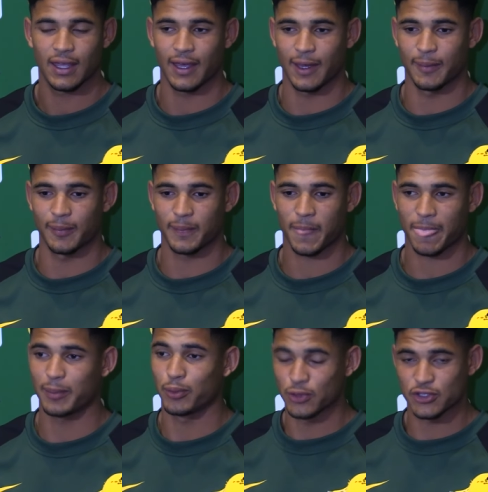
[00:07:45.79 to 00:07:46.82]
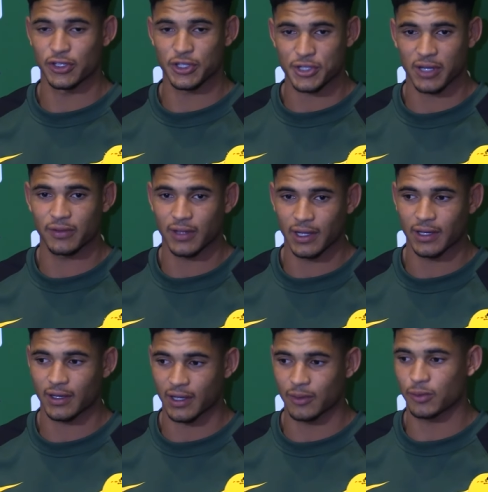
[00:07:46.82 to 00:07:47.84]
That ball's going to travel
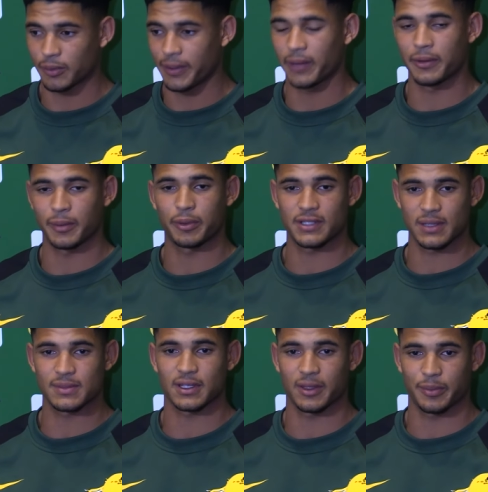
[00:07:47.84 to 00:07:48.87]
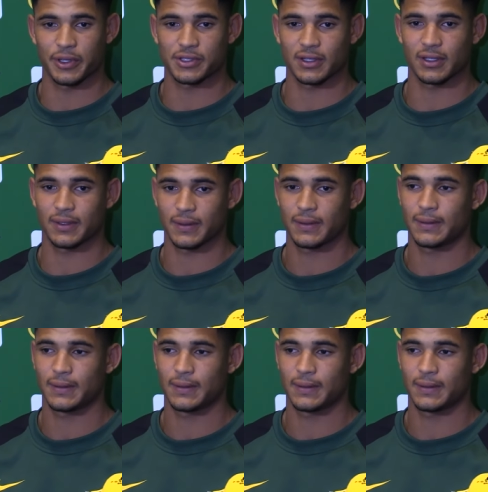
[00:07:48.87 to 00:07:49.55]
and we'll be able to put teams under pressure there.